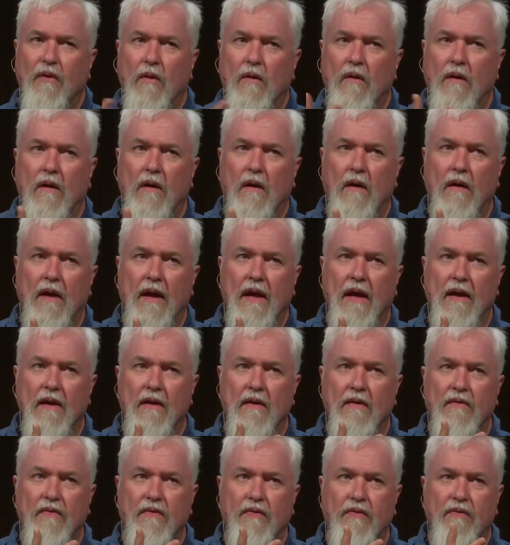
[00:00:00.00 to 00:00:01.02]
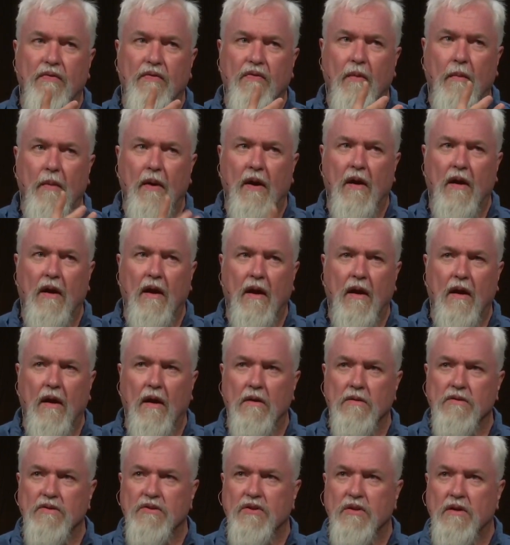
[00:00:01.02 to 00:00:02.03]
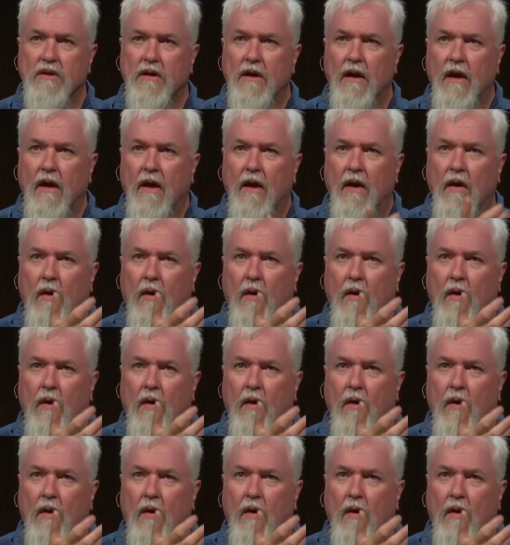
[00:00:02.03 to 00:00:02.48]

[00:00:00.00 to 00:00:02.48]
or is American culture